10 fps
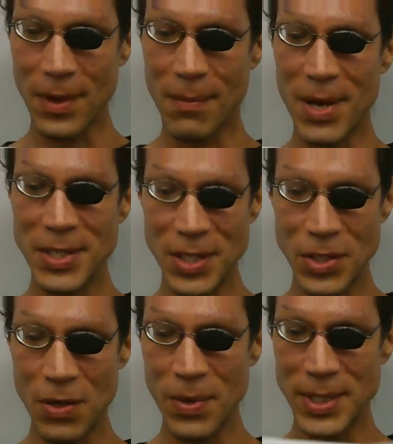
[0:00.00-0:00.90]
"My
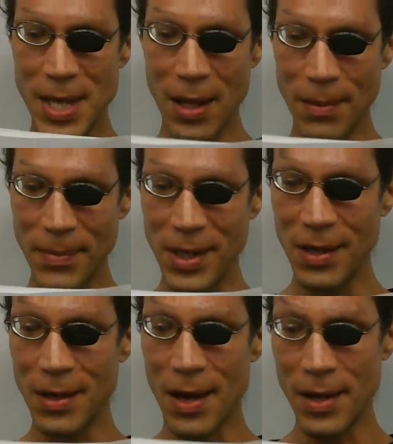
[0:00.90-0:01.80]
sister was telling
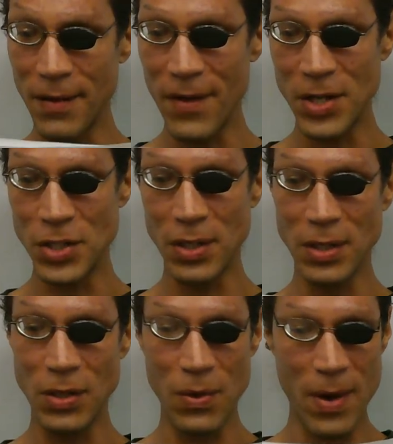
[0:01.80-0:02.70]
me an
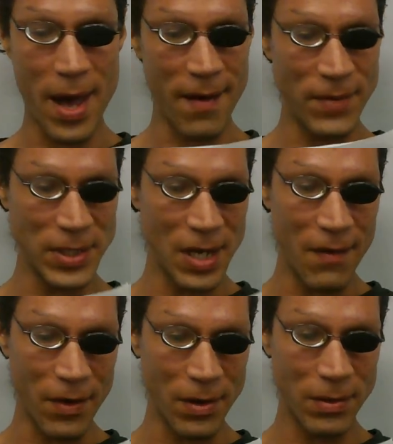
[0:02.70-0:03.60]
invention you have
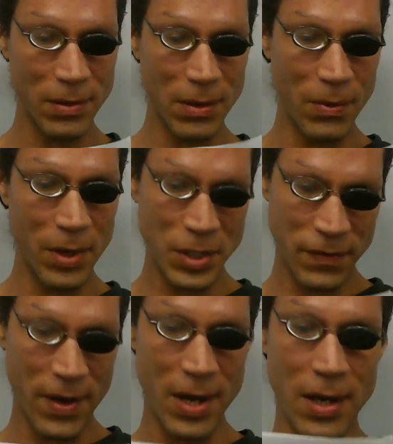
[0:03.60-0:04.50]
discovered. Where did you
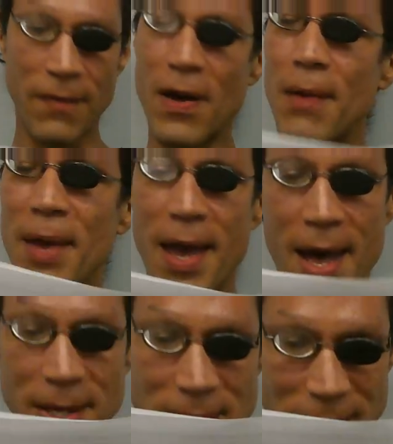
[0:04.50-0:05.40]
find it, if I may
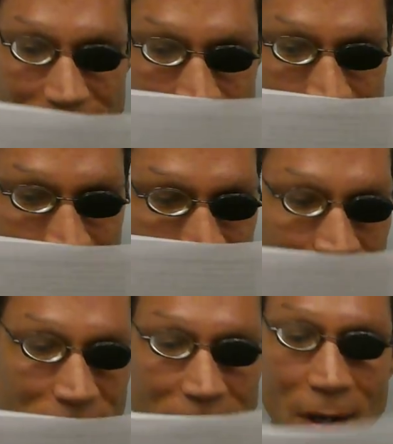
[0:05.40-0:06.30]
ask?"
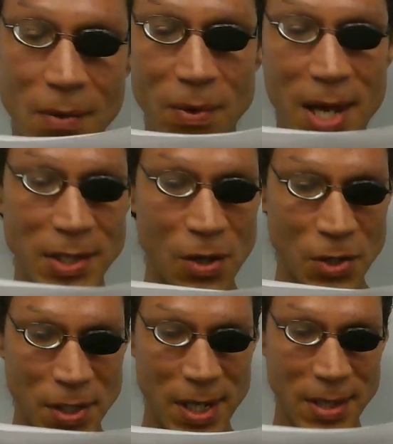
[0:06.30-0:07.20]
Roulette
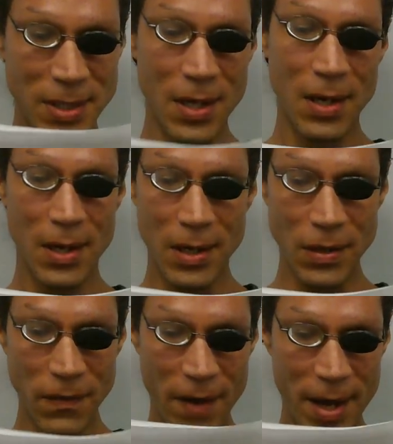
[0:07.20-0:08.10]
Soldier says,
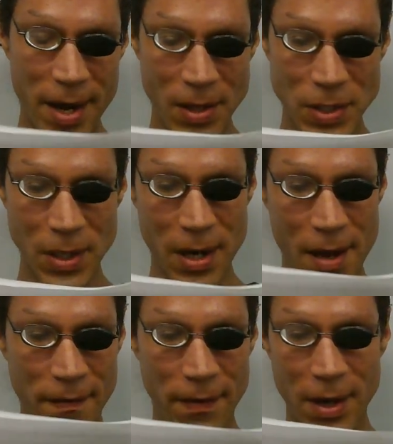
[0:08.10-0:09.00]
"You'll find out soon
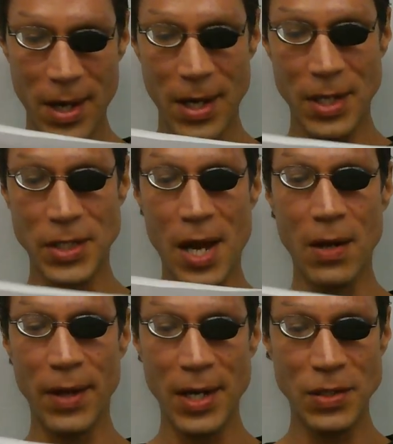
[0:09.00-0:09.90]
enough."
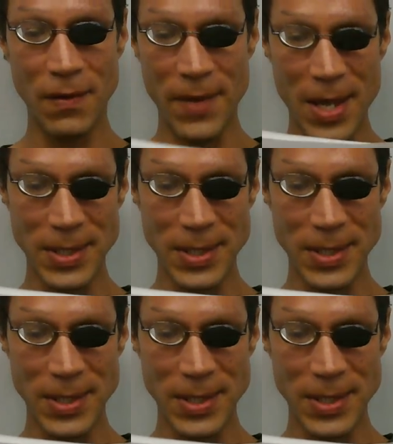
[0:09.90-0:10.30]
Shadow Angel Death